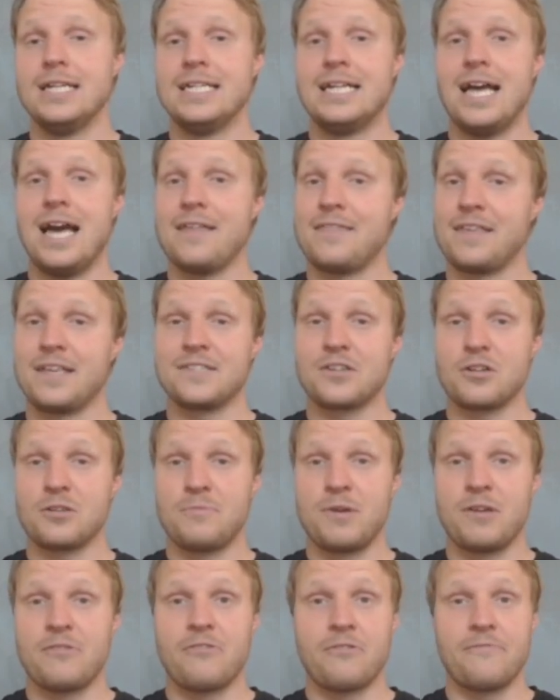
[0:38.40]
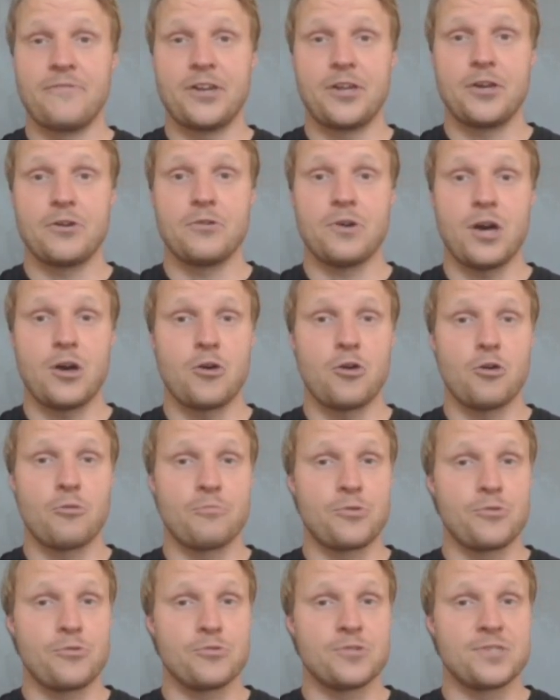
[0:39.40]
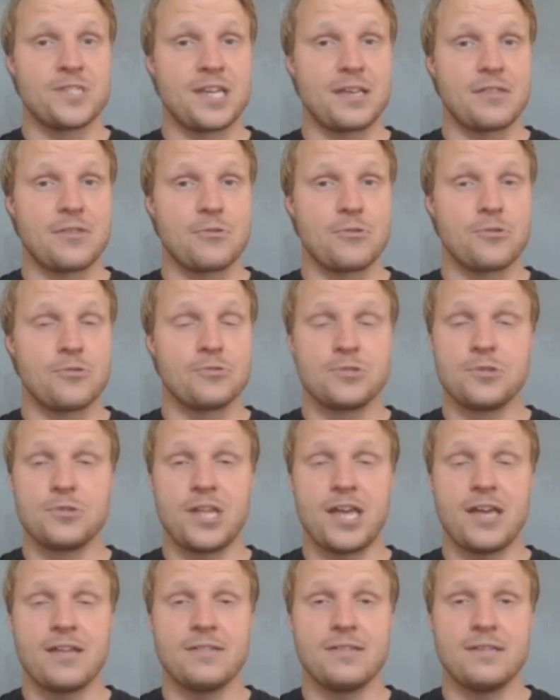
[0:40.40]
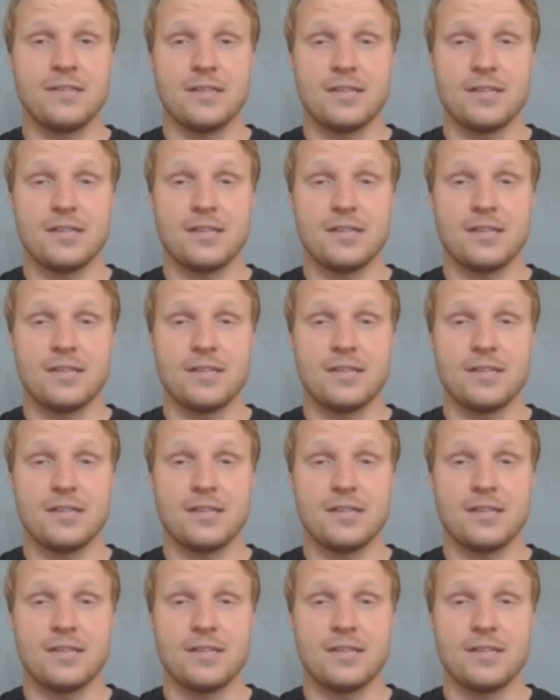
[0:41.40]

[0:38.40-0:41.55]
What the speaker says: I think it's going to be a fun video. I hope you stick through to the end.